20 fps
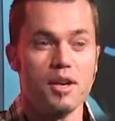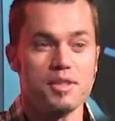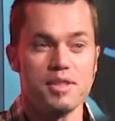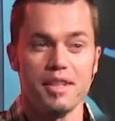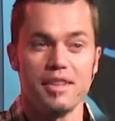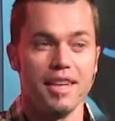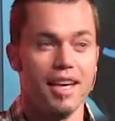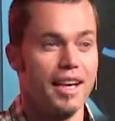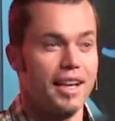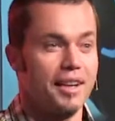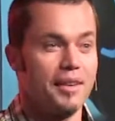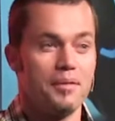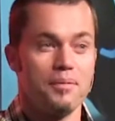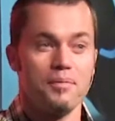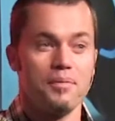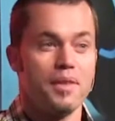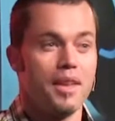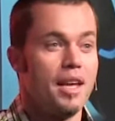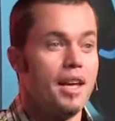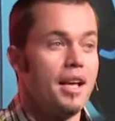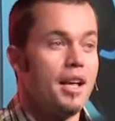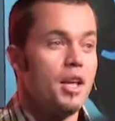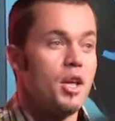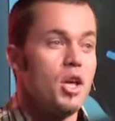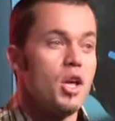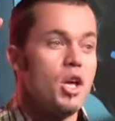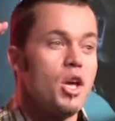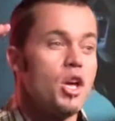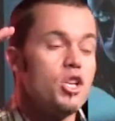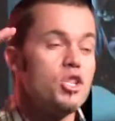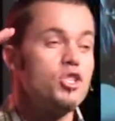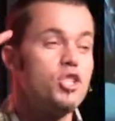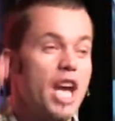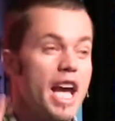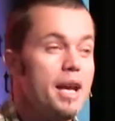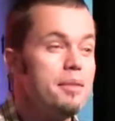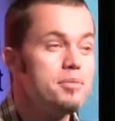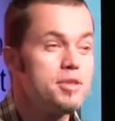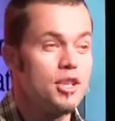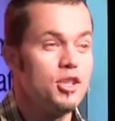here's the thing.
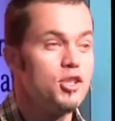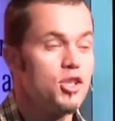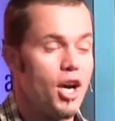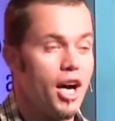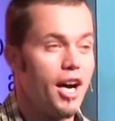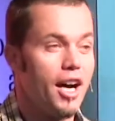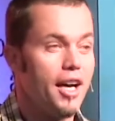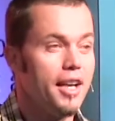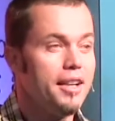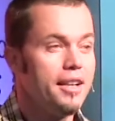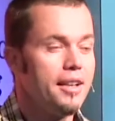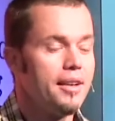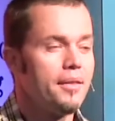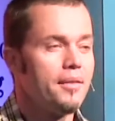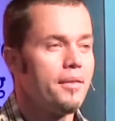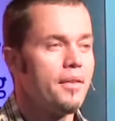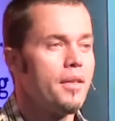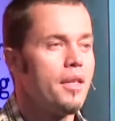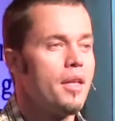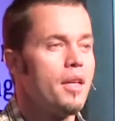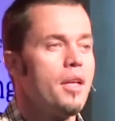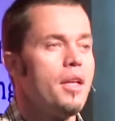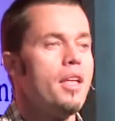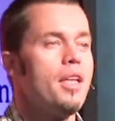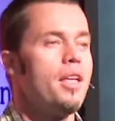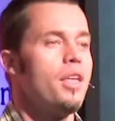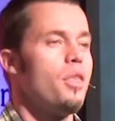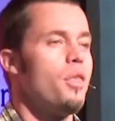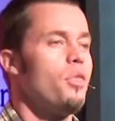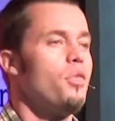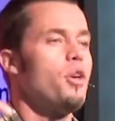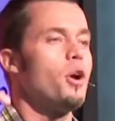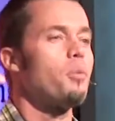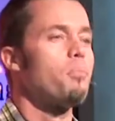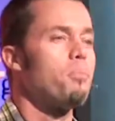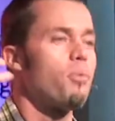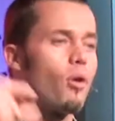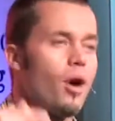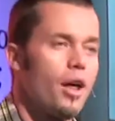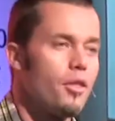James and John, they're
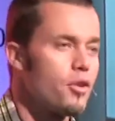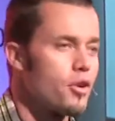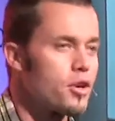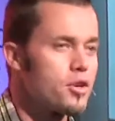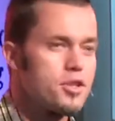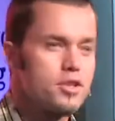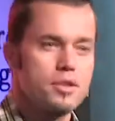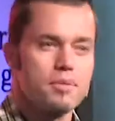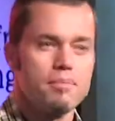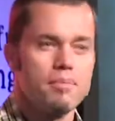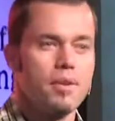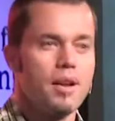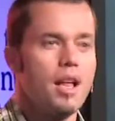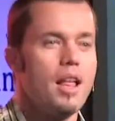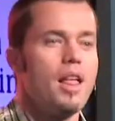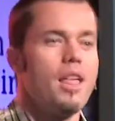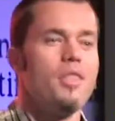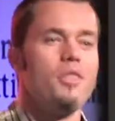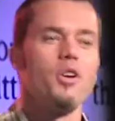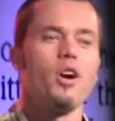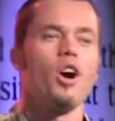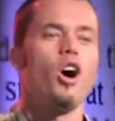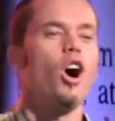brothers they're